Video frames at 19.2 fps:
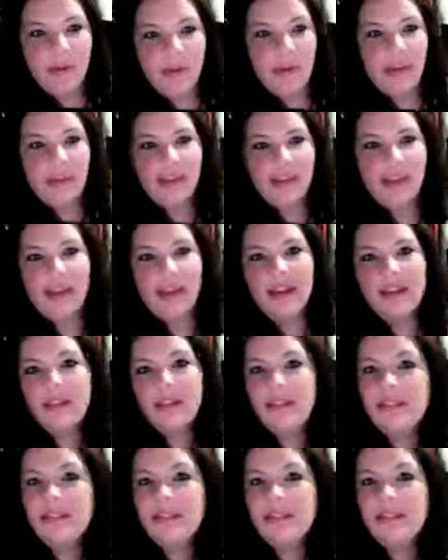They can
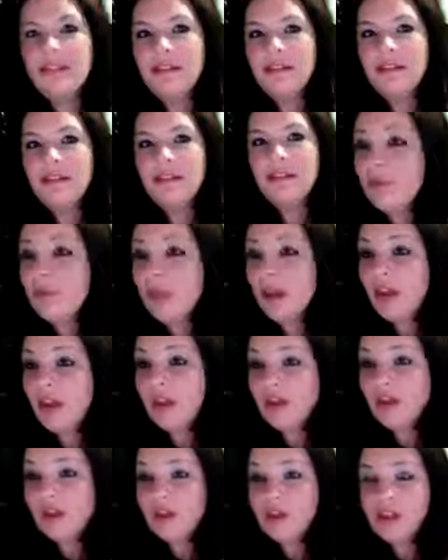reach out to me at
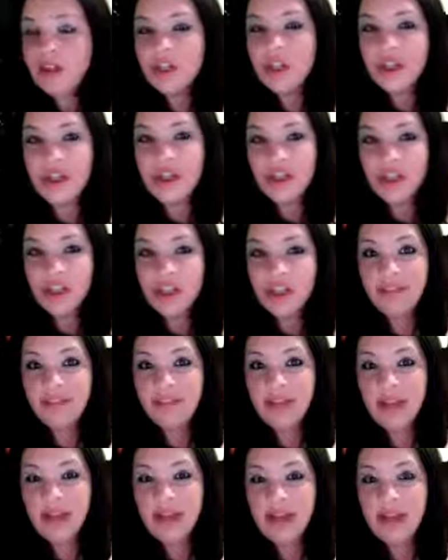Nourish Collection.
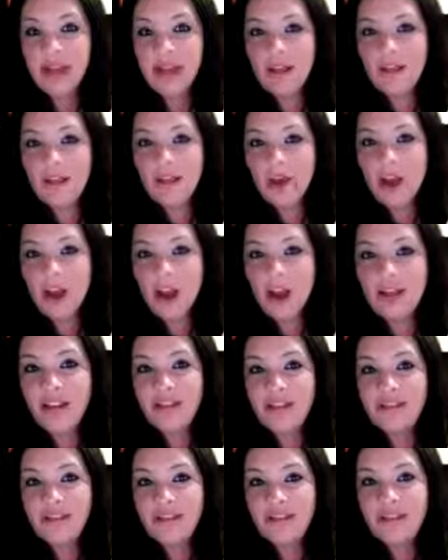We're
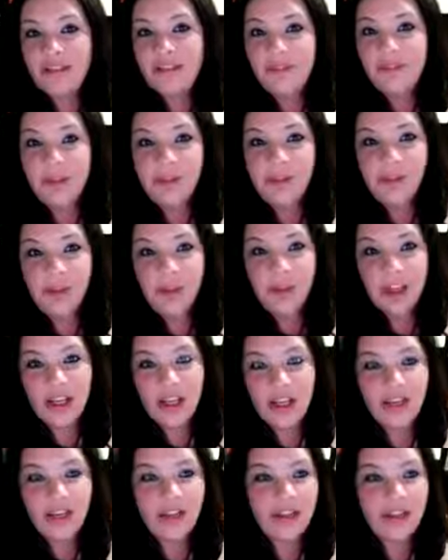on Facebook, and they
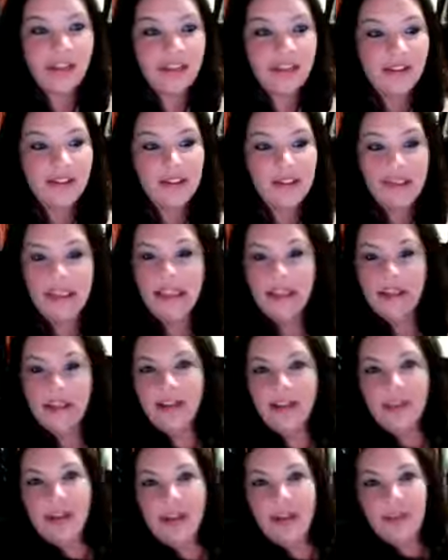can
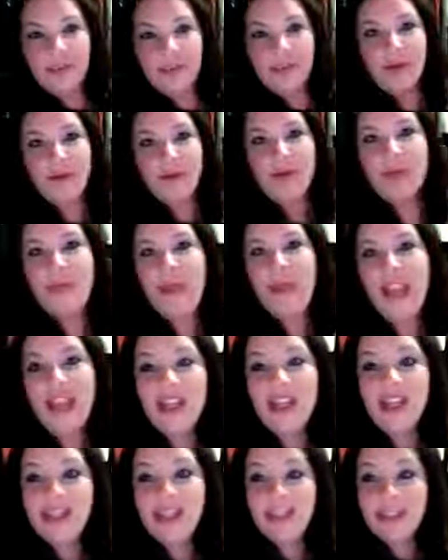go to the page and
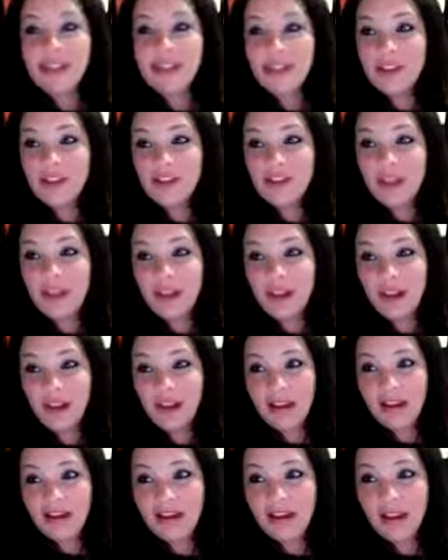message me, and
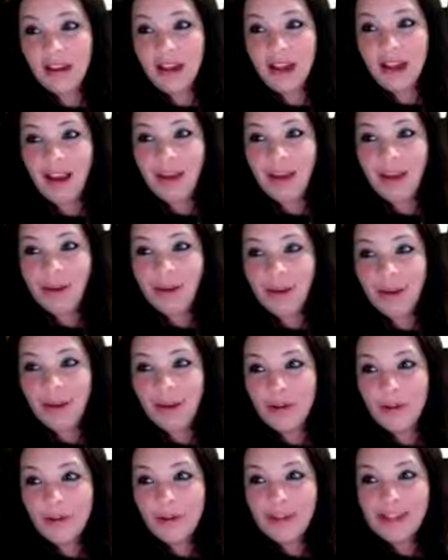either
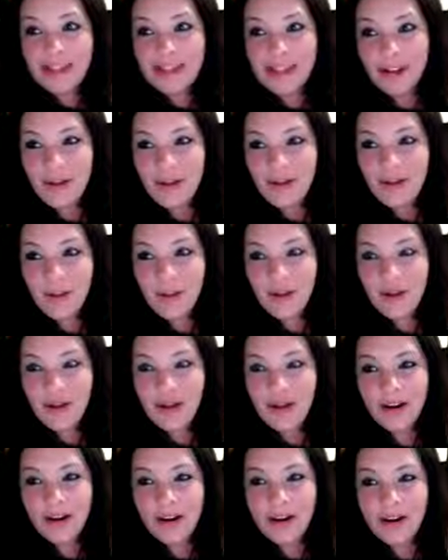myself or
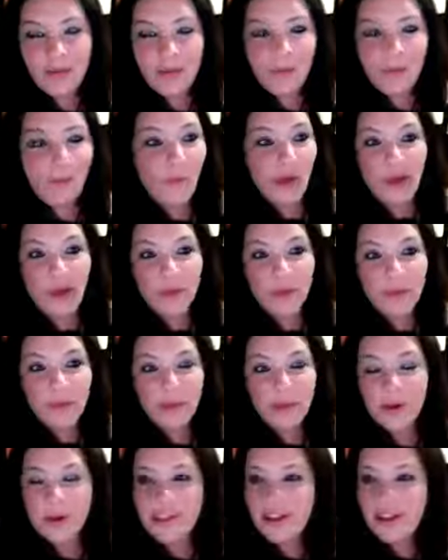one other
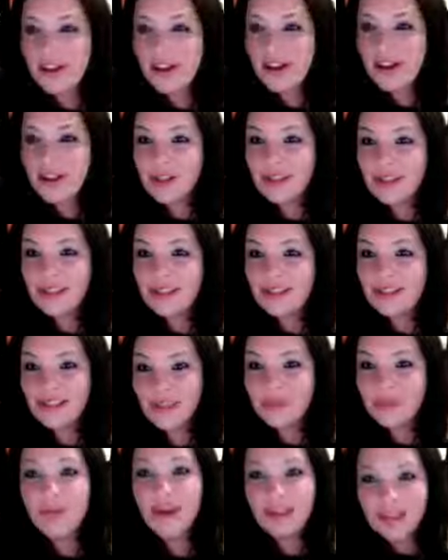person actually
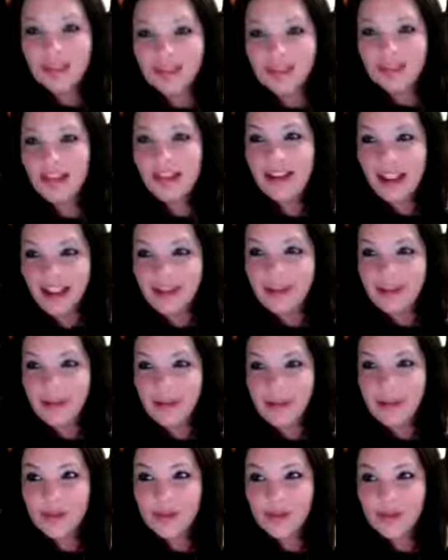directly answers those
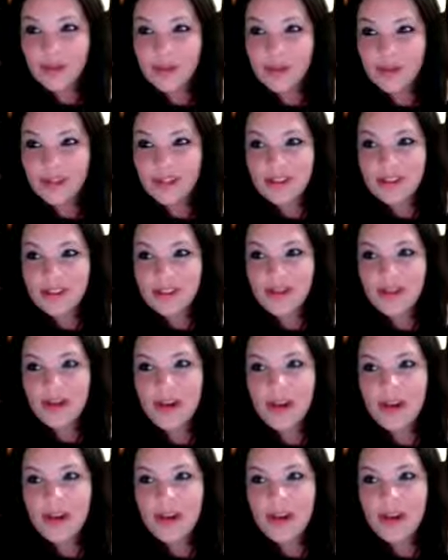questions. So,